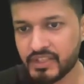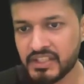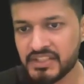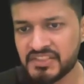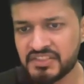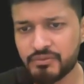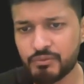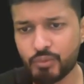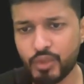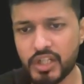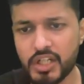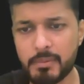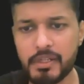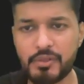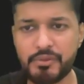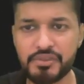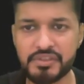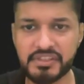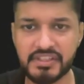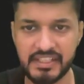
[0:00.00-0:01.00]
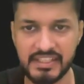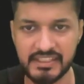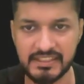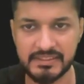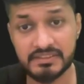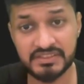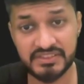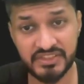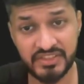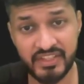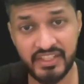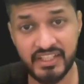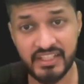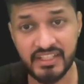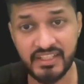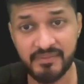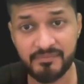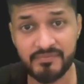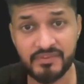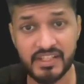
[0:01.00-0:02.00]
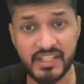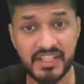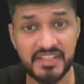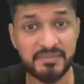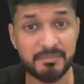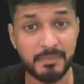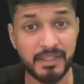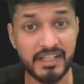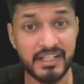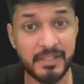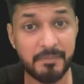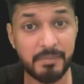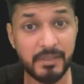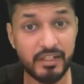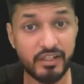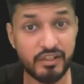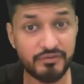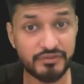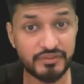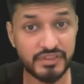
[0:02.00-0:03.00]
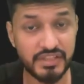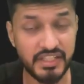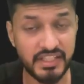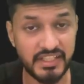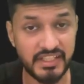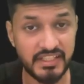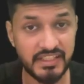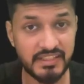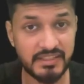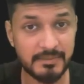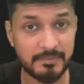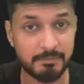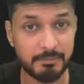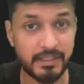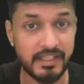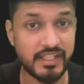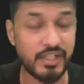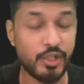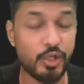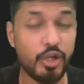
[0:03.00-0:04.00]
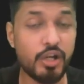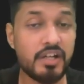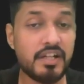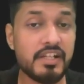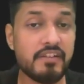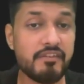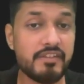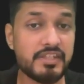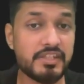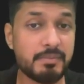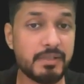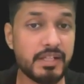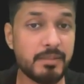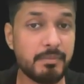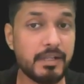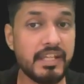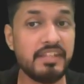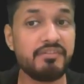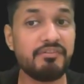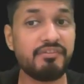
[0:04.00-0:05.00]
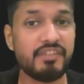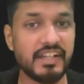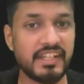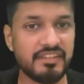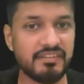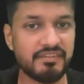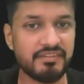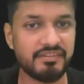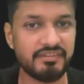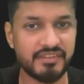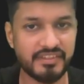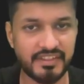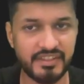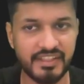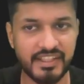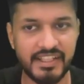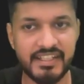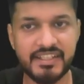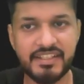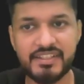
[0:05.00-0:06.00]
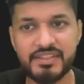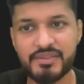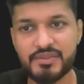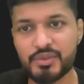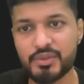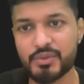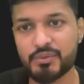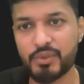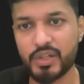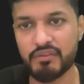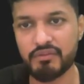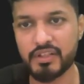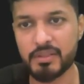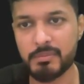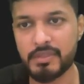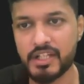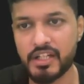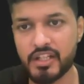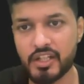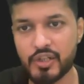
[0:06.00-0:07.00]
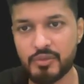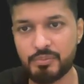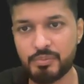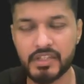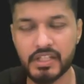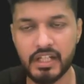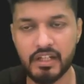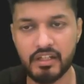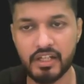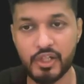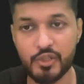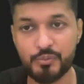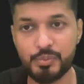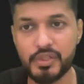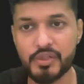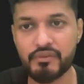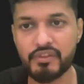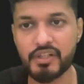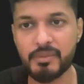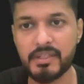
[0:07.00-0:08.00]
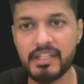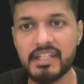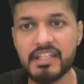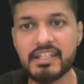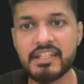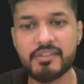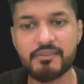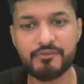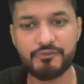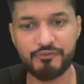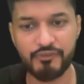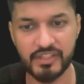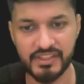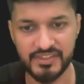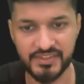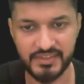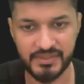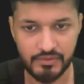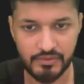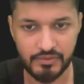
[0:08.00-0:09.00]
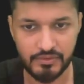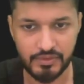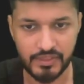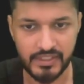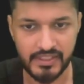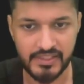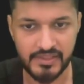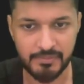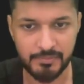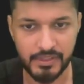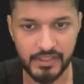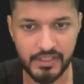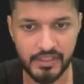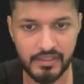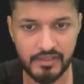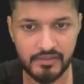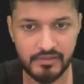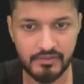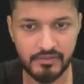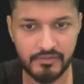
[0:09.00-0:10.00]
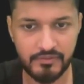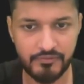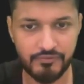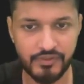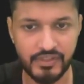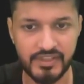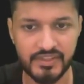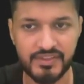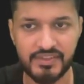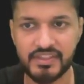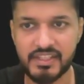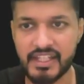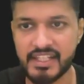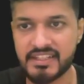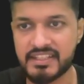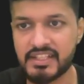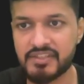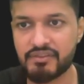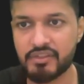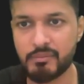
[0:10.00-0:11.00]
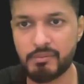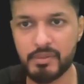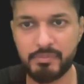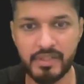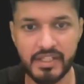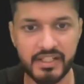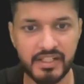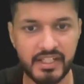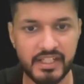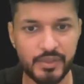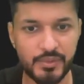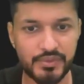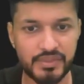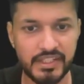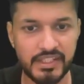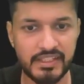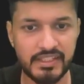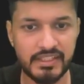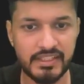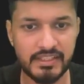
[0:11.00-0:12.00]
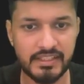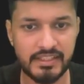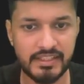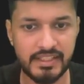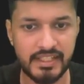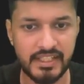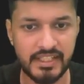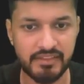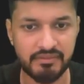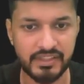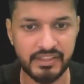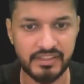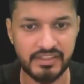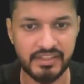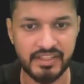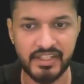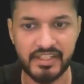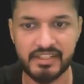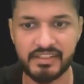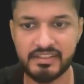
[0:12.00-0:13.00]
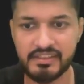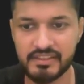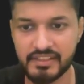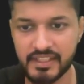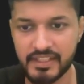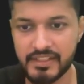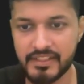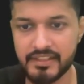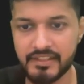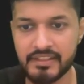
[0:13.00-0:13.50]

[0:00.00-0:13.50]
What about 3? 3 is multiple of 3 but not divisible by 5, right? So what will be our output? Our output will be Fizz. So let's print Fizz and this will be printed using T1 thread, right?